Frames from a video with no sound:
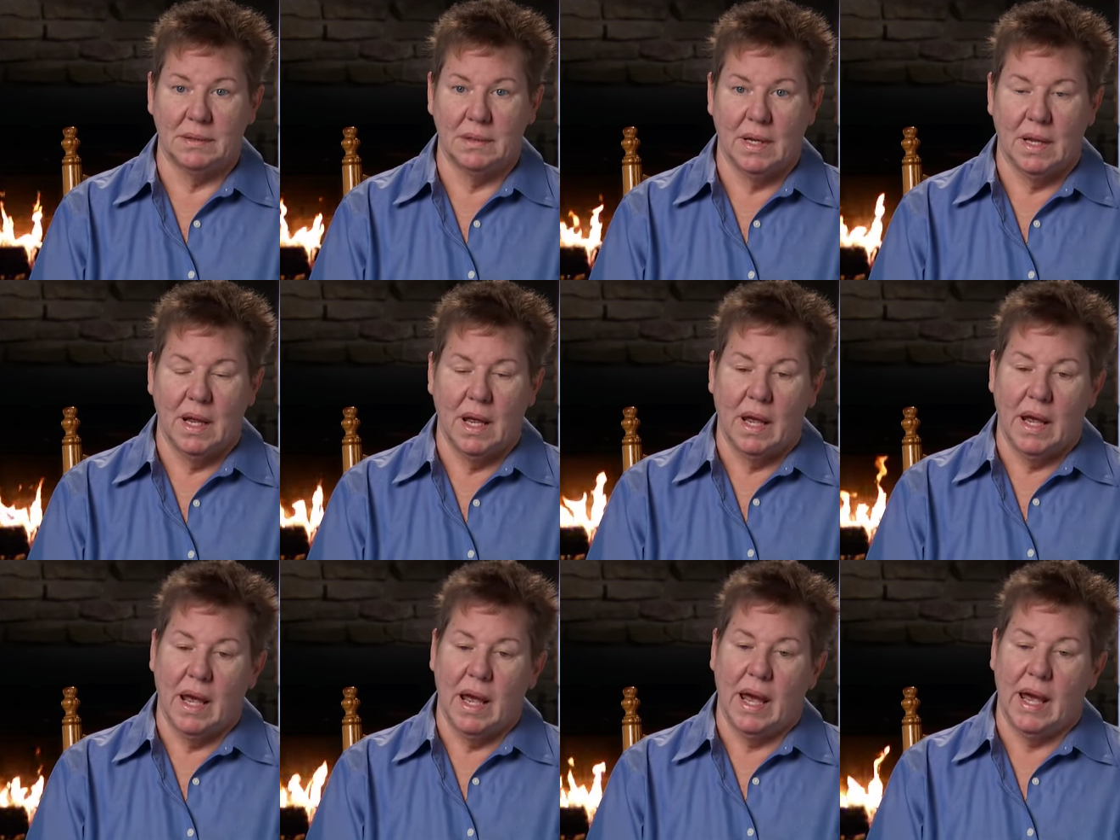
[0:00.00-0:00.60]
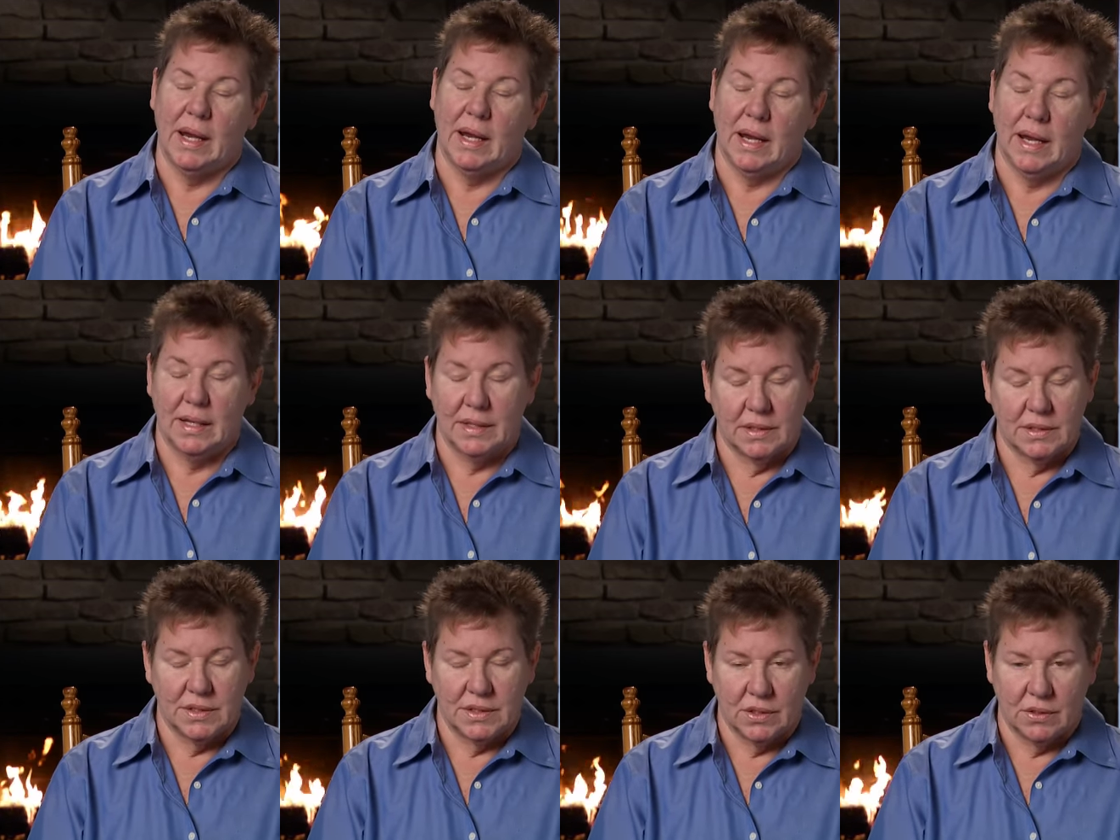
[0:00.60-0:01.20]
And I
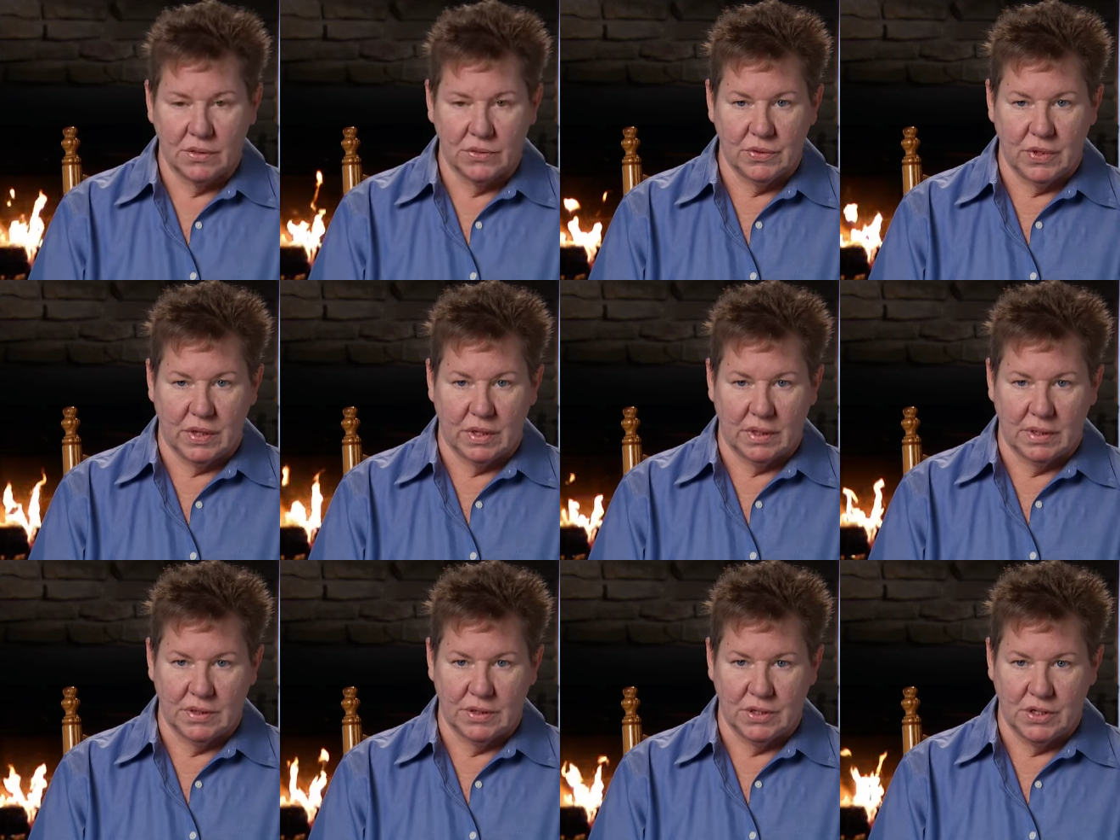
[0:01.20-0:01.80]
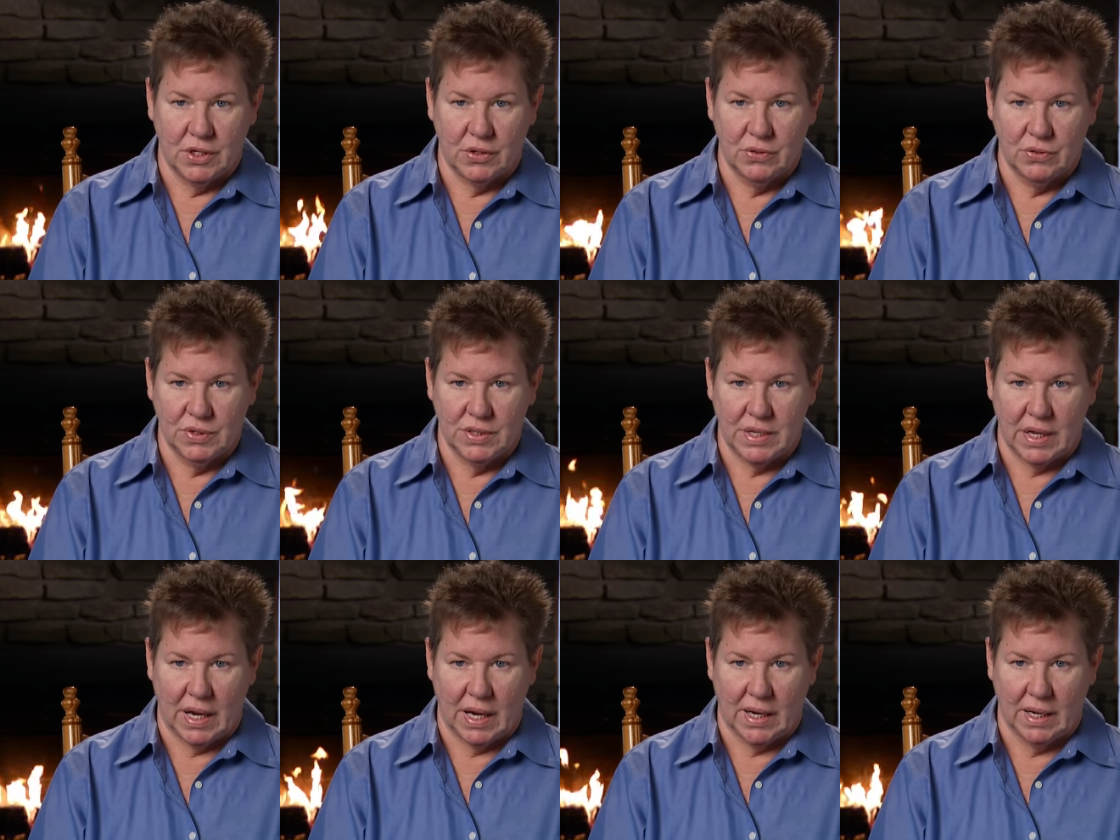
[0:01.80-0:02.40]
had the surgery on a
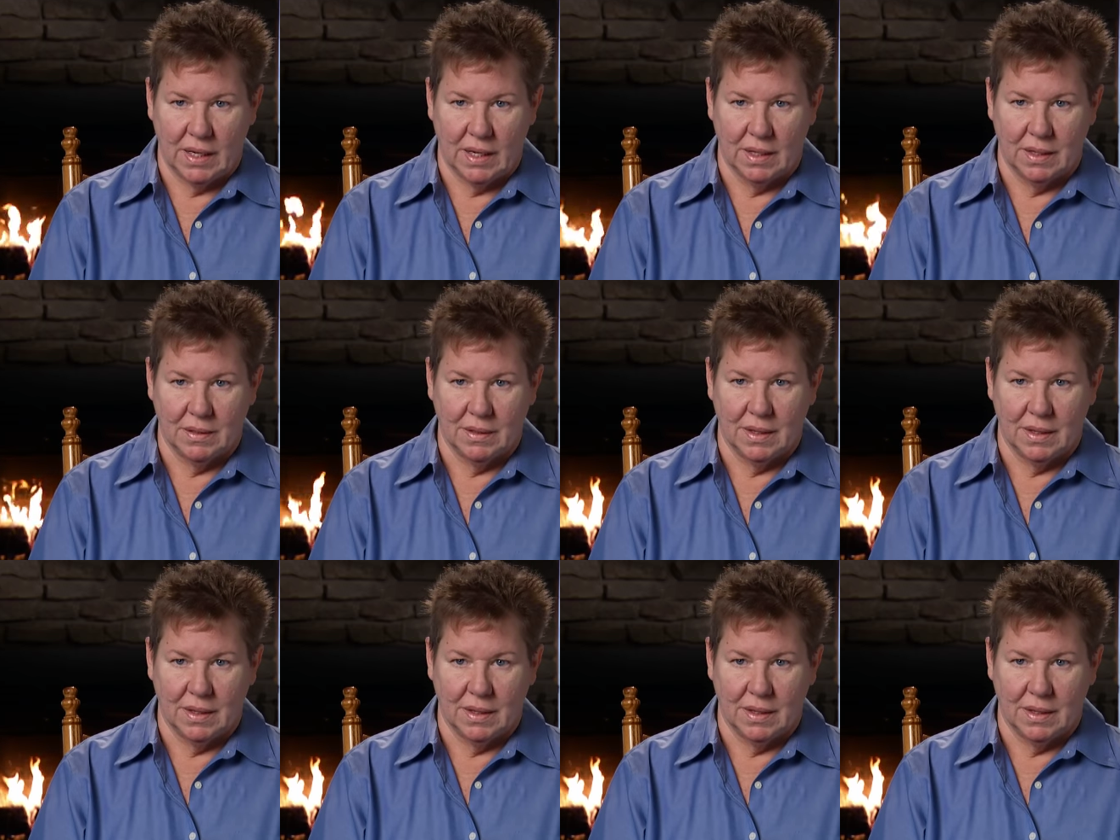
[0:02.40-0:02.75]
Tuesday.